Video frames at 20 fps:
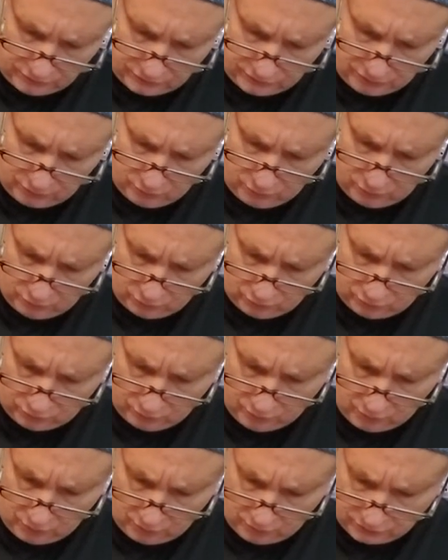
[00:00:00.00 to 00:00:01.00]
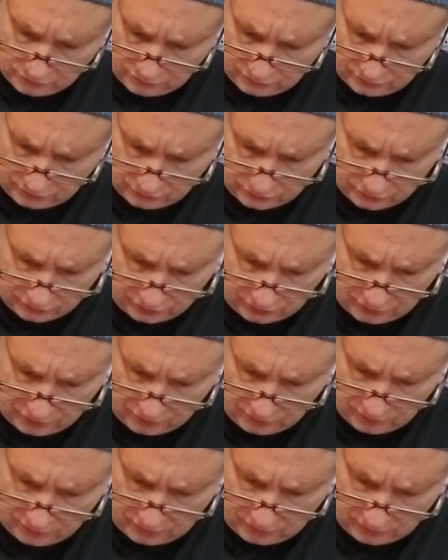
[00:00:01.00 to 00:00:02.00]
someone with Mars energy
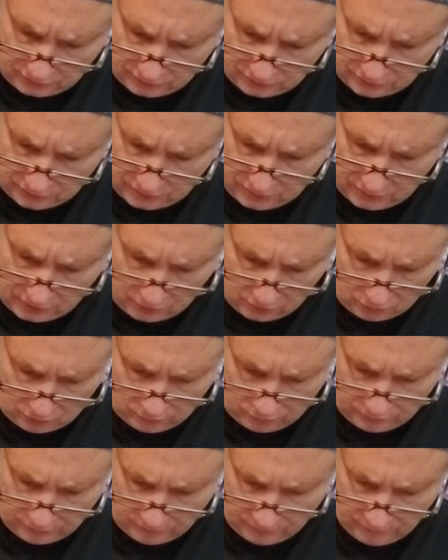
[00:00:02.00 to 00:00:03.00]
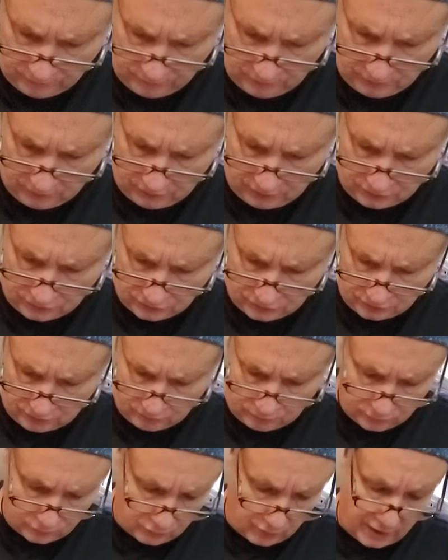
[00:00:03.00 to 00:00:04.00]
coming in to help in some
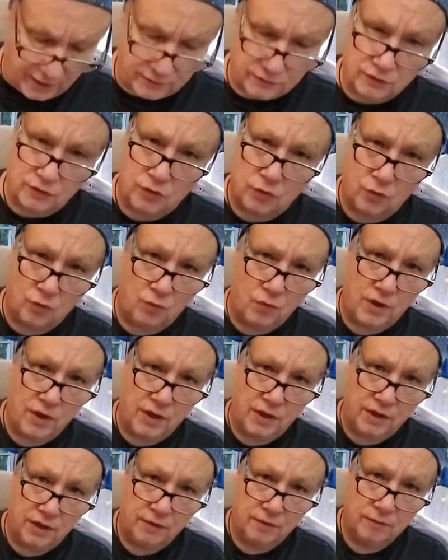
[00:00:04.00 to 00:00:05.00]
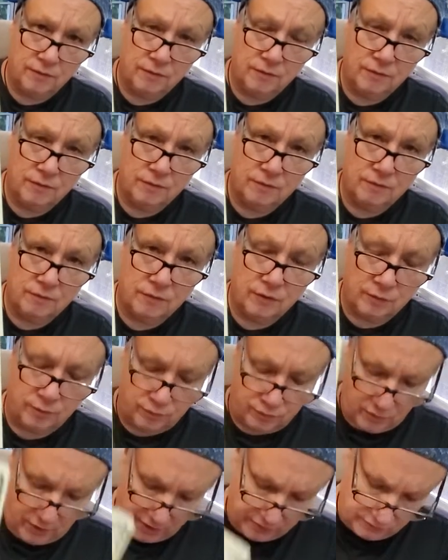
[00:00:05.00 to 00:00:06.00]
practical way, very
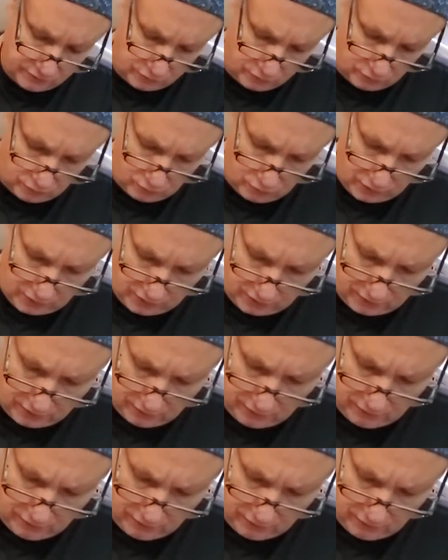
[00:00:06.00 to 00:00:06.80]
practical way.